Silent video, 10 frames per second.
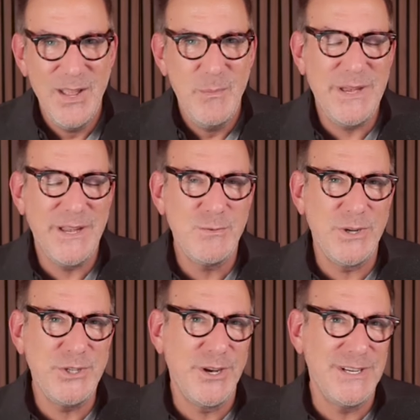because
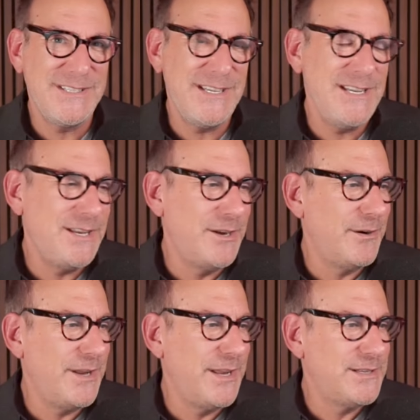what you're going to see
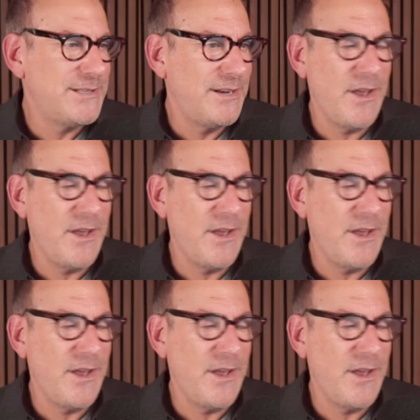here is